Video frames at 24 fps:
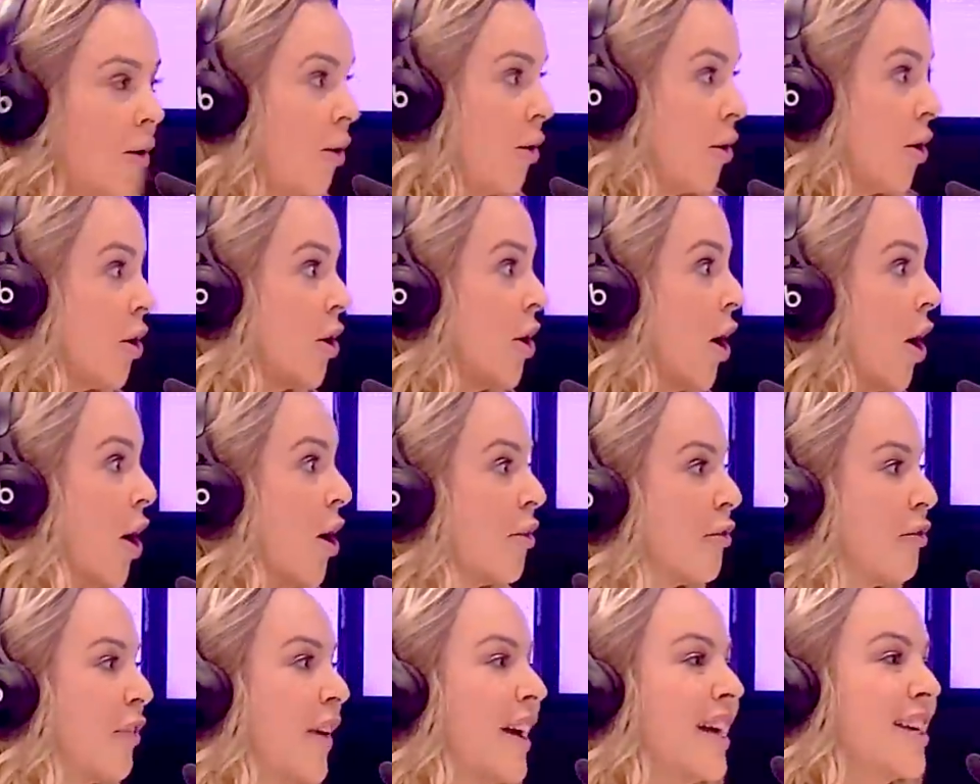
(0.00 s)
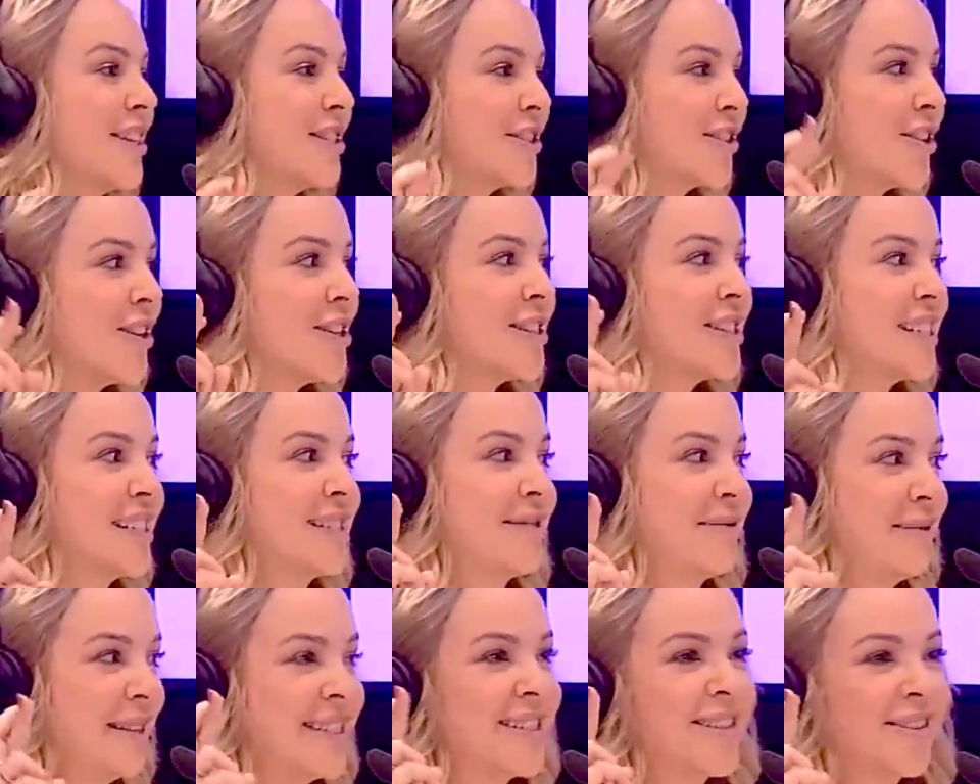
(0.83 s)
Oh, no. Fingers crossed
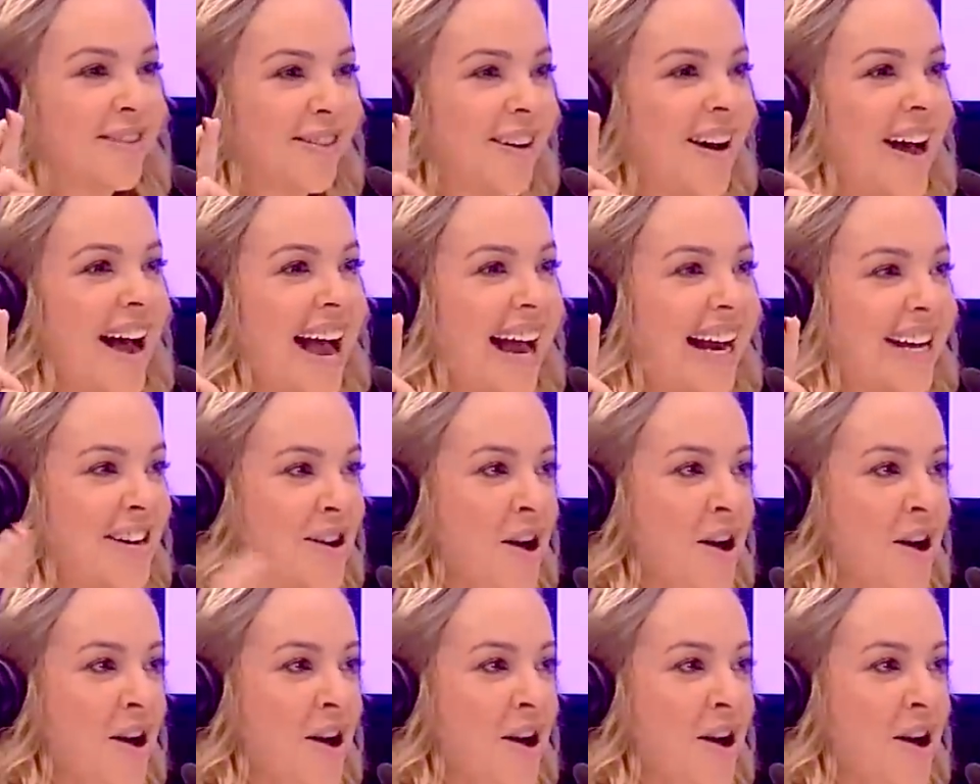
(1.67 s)
is Mr. Right.